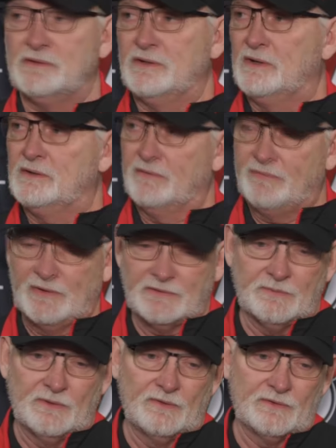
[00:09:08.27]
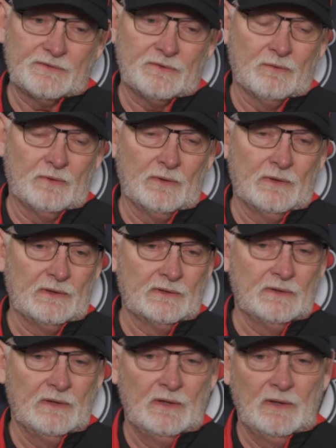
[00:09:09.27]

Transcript: and you got defensemen that are scoring,